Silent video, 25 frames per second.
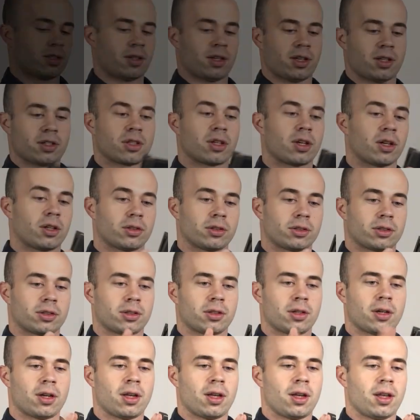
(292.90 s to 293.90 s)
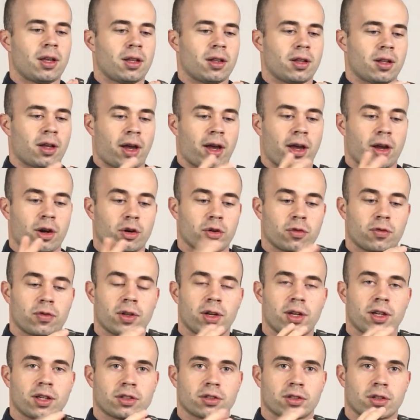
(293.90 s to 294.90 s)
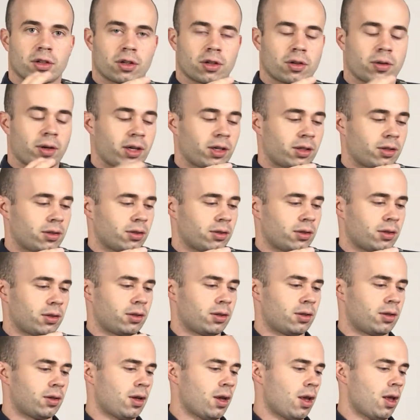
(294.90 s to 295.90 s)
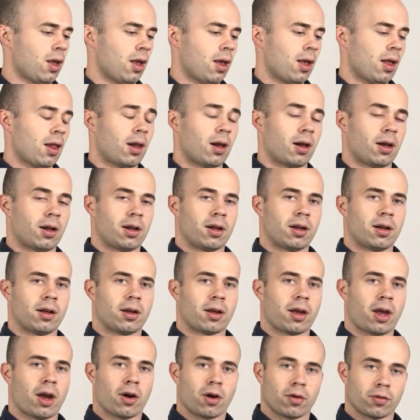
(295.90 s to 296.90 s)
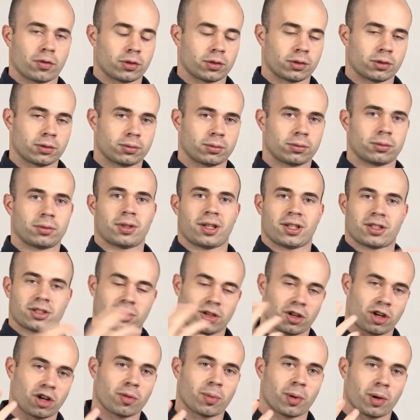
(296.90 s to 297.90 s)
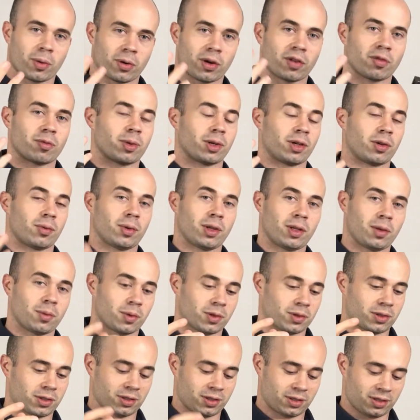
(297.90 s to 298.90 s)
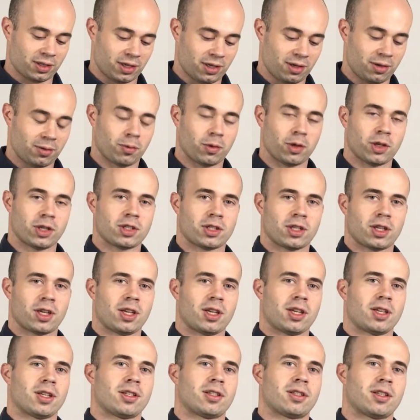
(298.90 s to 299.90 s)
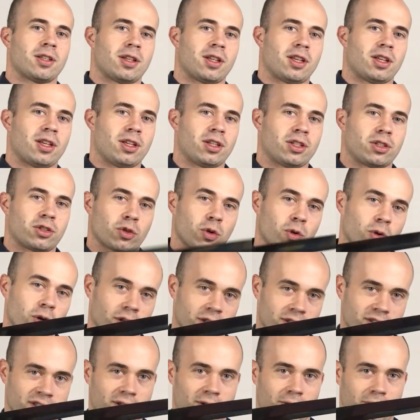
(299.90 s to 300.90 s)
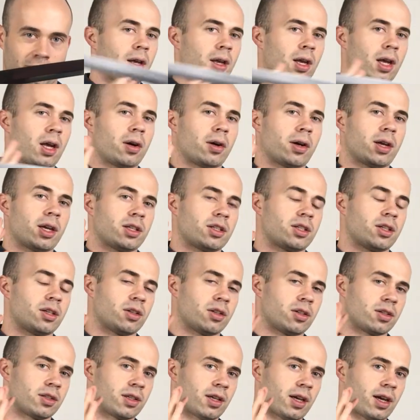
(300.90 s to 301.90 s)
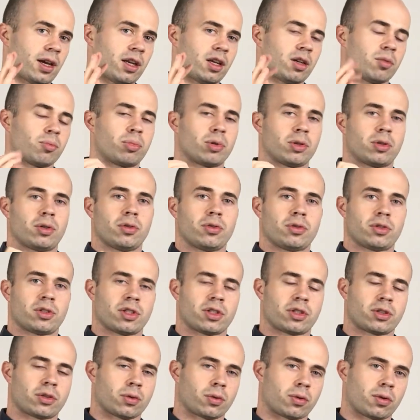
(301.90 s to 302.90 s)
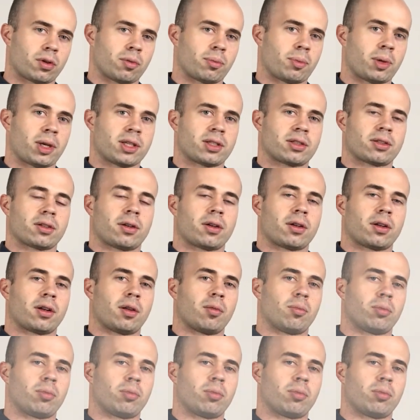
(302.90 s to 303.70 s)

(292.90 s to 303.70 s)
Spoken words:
a nice color. The iron fittings are quite good. However, let's talk about what everybody really wants to see, which is the sword itself. LK Chen designed and produced this sword based on a